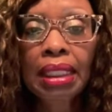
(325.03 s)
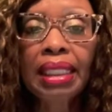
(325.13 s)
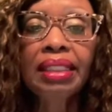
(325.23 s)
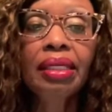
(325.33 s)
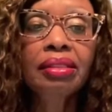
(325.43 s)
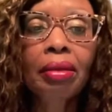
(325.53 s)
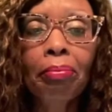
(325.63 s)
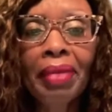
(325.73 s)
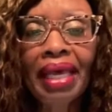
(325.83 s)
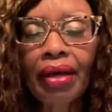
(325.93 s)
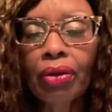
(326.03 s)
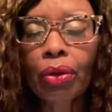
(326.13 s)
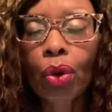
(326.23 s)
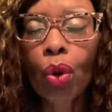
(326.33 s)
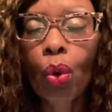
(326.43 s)
It doesn't
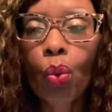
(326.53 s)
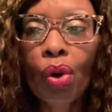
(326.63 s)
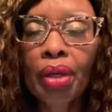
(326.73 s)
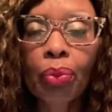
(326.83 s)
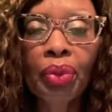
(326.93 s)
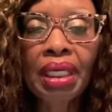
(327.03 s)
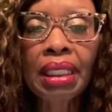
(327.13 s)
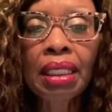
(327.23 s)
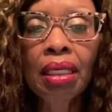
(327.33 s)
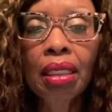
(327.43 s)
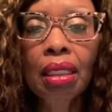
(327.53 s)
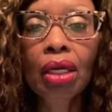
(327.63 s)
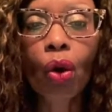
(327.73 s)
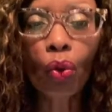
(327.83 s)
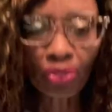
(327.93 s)
matter what we
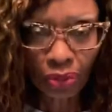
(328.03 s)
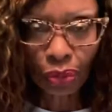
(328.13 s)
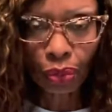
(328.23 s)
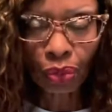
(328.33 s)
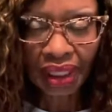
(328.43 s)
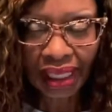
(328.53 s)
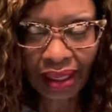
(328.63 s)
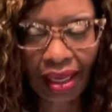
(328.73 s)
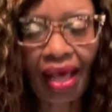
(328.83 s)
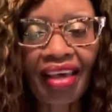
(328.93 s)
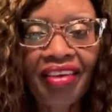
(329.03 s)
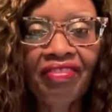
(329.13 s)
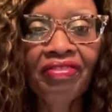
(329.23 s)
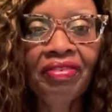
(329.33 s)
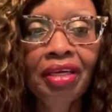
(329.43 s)
go through in
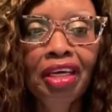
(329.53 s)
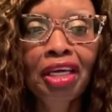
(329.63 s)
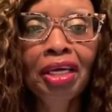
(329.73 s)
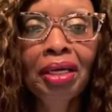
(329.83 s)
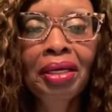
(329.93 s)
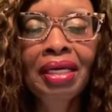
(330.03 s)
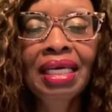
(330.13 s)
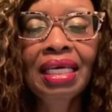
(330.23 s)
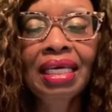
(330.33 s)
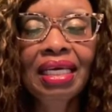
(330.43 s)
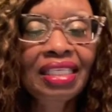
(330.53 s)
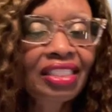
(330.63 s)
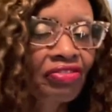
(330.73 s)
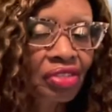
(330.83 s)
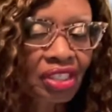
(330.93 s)
life in
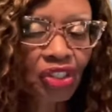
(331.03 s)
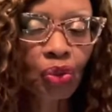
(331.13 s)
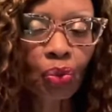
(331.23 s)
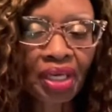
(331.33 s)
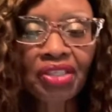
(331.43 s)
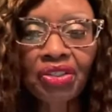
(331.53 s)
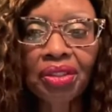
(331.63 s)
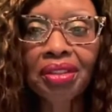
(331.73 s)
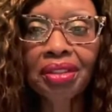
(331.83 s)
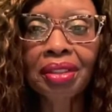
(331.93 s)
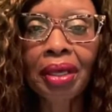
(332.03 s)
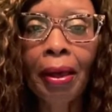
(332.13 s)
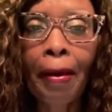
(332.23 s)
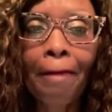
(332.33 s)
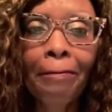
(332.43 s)
different situations,
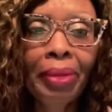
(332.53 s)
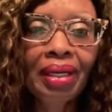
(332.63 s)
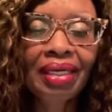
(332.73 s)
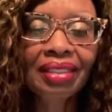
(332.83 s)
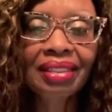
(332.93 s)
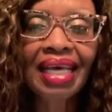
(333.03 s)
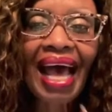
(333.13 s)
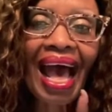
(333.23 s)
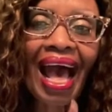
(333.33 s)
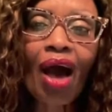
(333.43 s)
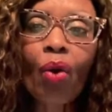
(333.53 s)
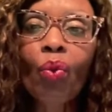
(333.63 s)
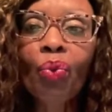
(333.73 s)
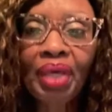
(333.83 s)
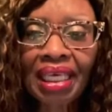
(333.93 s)
but how
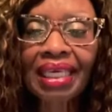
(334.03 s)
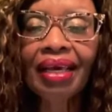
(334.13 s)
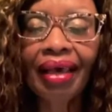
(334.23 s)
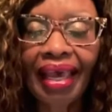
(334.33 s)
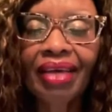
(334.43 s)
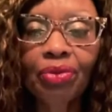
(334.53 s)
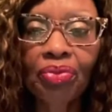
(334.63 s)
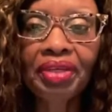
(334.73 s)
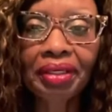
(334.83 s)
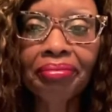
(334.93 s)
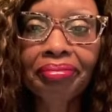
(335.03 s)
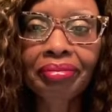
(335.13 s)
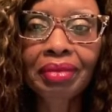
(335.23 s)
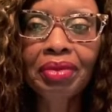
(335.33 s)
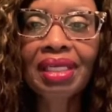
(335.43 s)
we handle them.
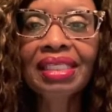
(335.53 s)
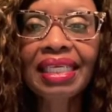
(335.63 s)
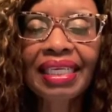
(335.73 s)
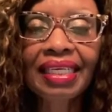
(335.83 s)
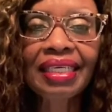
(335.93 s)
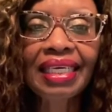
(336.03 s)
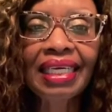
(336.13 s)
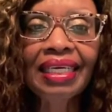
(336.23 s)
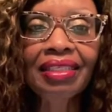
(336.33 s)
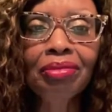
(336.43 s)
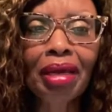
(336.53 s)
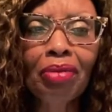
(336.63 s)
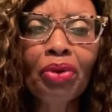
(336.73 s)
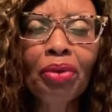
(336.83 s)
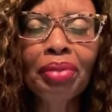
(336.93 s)
I'm going to say that again. You might
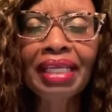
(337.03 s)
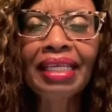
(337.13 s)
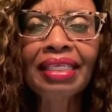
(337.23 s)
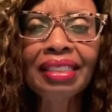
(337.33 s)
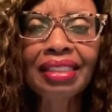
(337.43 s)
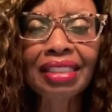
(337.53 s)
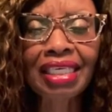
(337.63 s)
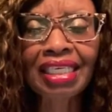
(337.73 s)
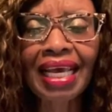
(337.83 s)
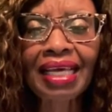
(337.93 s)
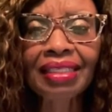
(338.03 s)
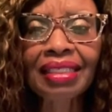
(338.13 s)
want to put that in the chat.